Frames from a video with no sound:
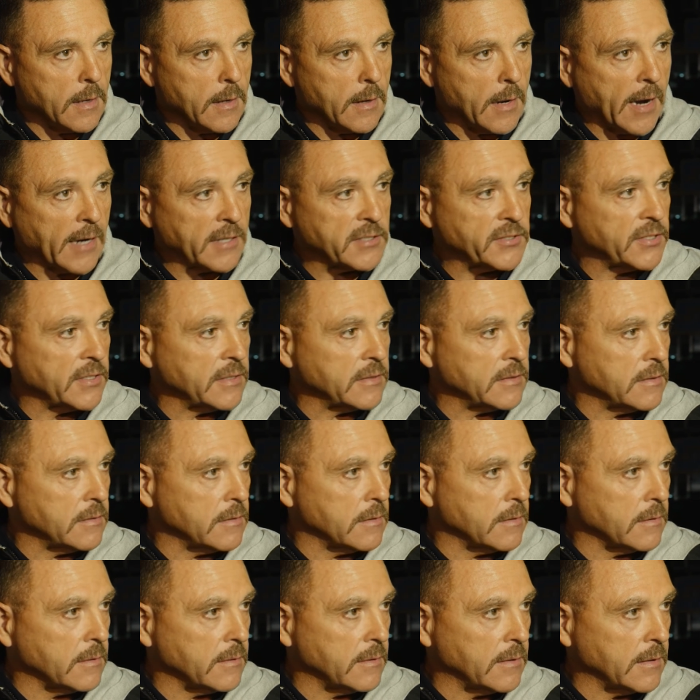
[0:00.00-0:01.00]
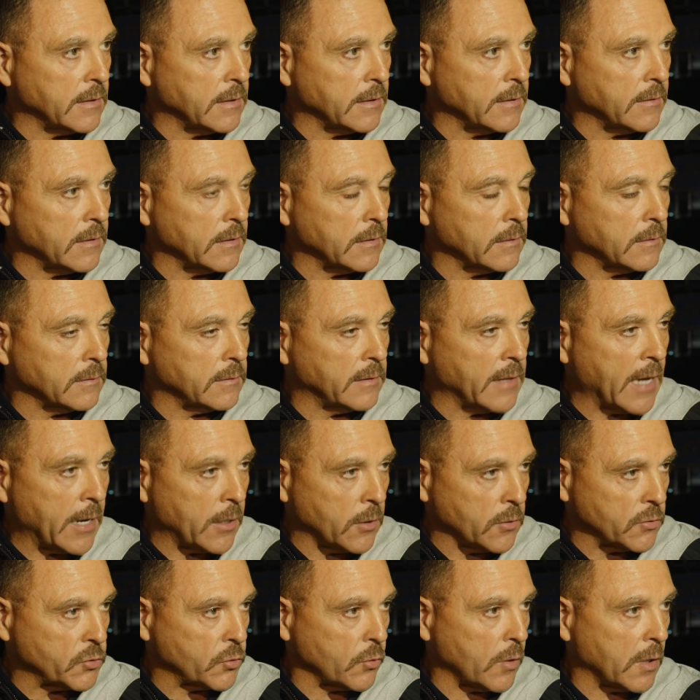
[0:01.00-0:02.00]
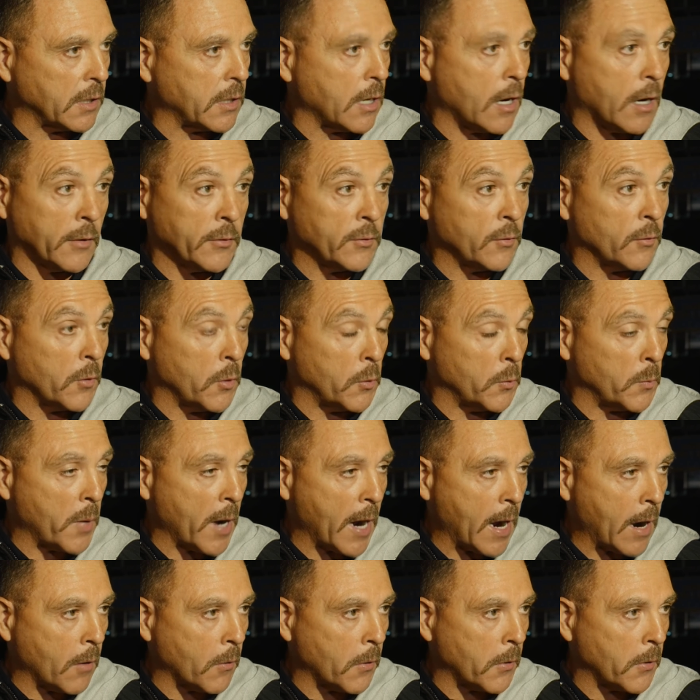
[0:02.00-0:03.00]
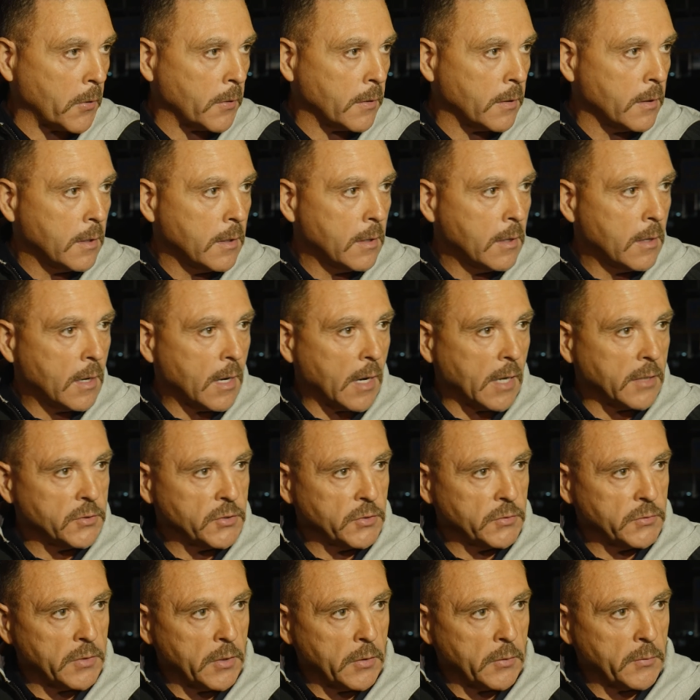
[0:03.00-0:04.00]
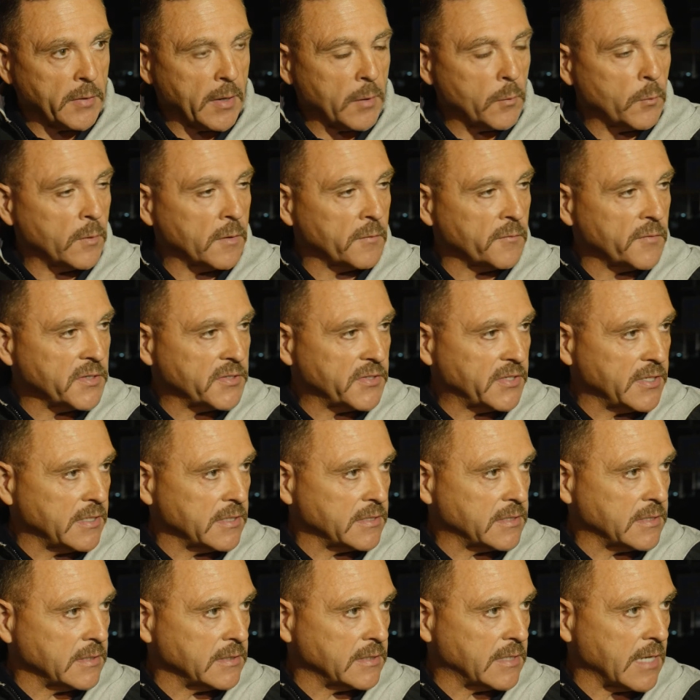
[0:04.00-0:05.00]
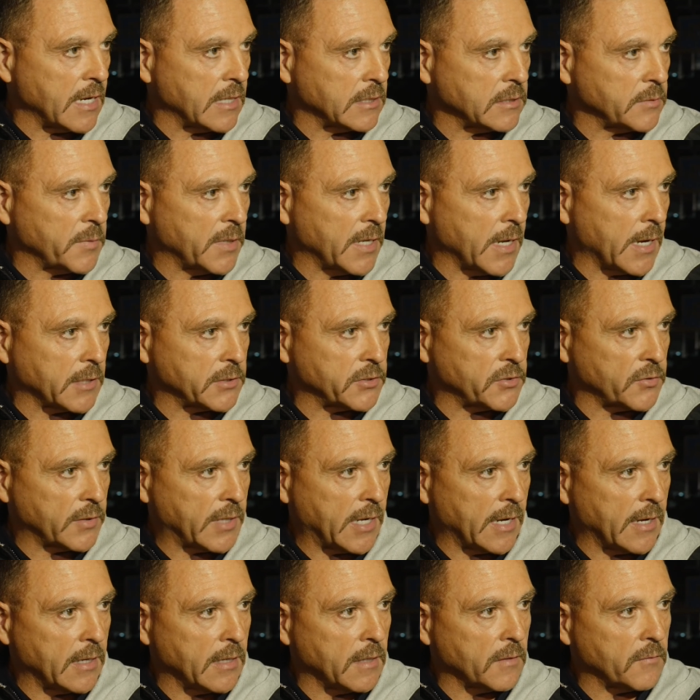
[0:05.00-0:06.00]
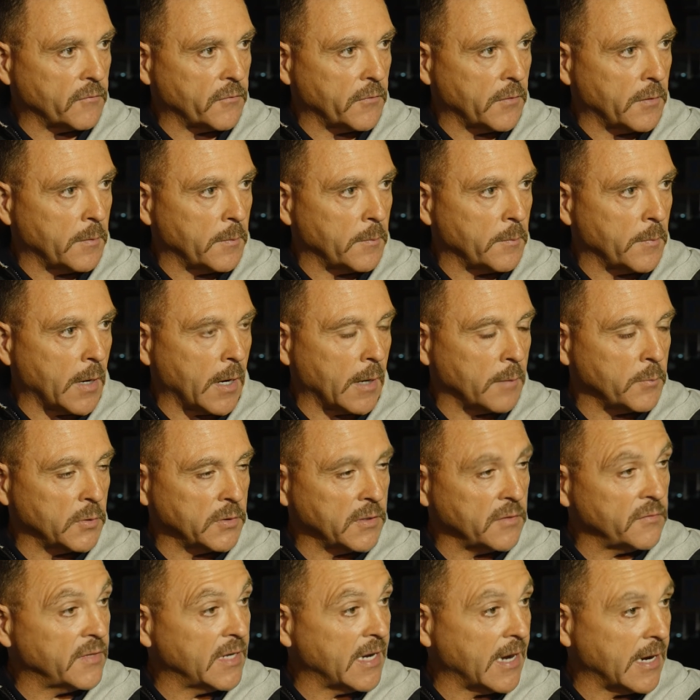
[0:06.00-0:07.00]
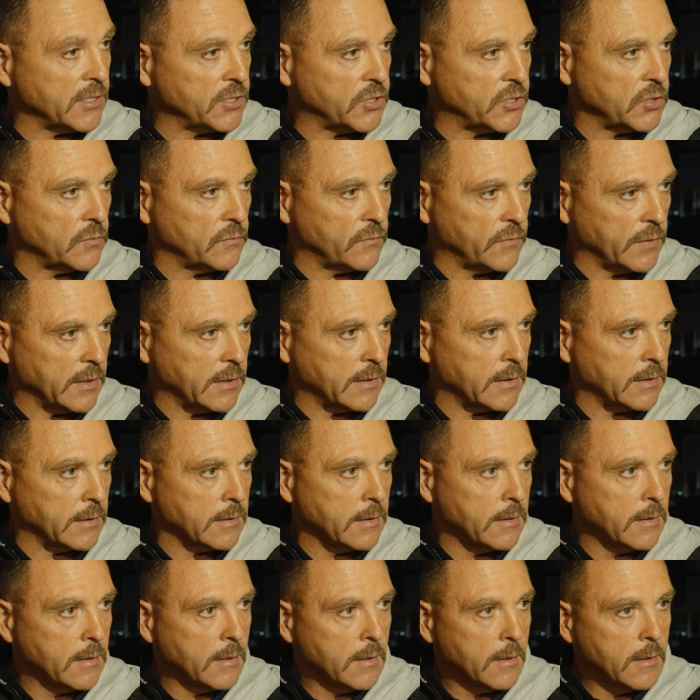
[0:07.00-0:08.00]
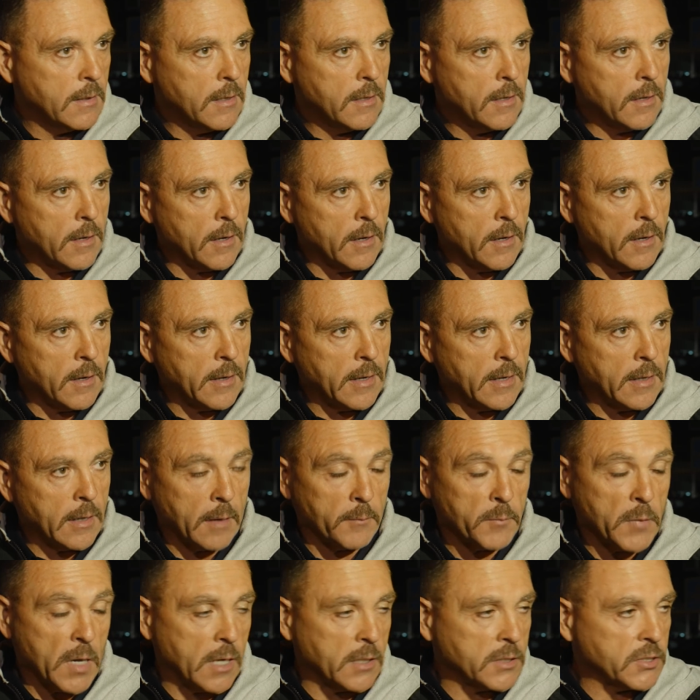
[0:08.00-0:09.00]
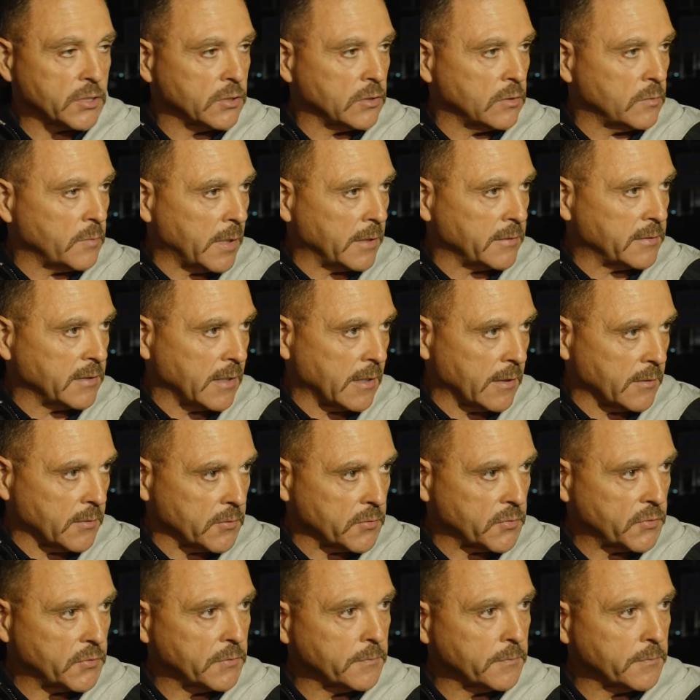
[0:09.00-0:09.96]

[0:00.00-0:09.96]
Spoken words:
exit the ladder truck on their own power. I do know that one of the citizens had to be extricated from, I believe, the SUV, and I'm not sure about the others.